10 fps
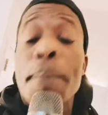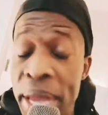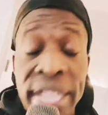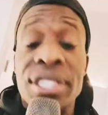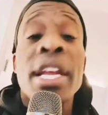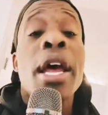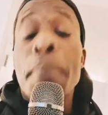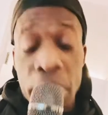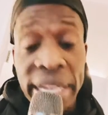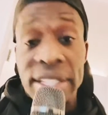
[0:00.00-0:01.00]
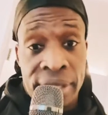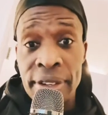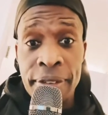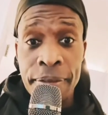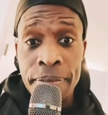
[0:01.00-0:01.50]
Bitch, please.
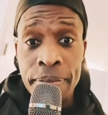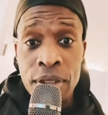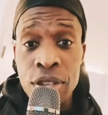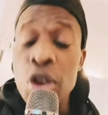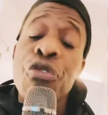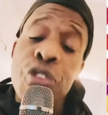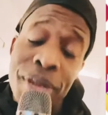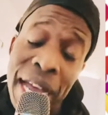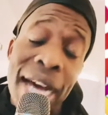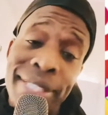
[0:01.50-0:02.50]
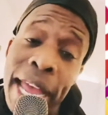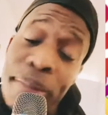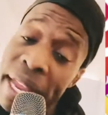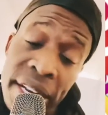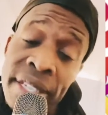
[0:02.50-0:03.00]
You're from
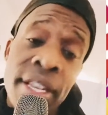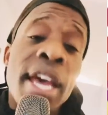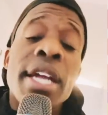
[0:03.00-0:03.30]
goddamn England.